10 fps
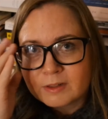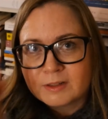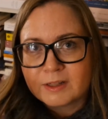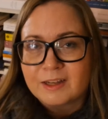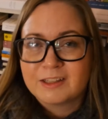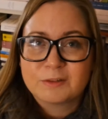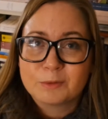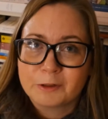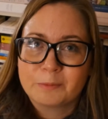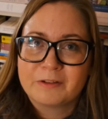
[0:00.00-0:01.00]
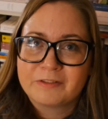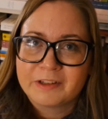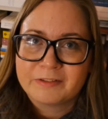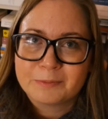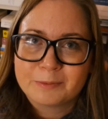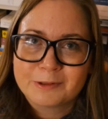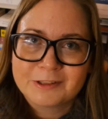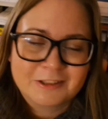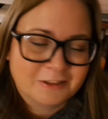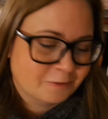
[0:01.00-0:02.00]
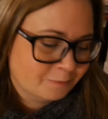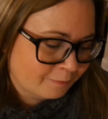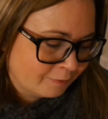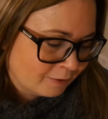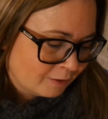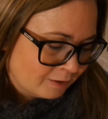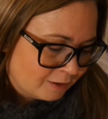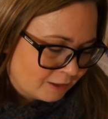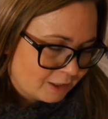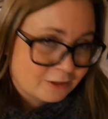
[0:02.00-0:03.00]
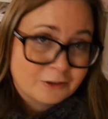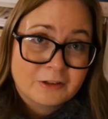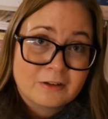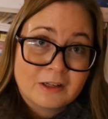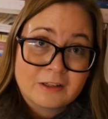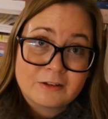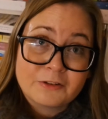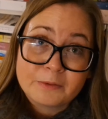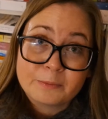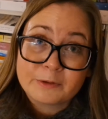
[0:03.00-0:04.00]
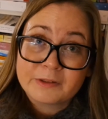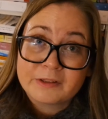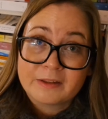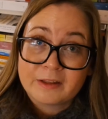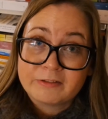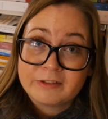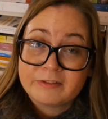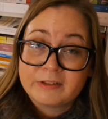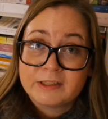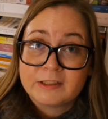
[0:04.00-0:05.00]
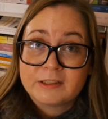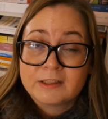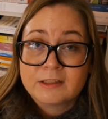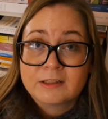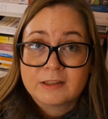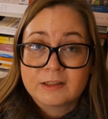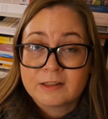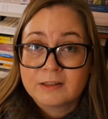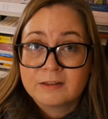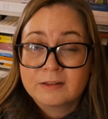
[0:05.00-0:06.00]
yeah, it's one of my favorite books. Another book that I reread a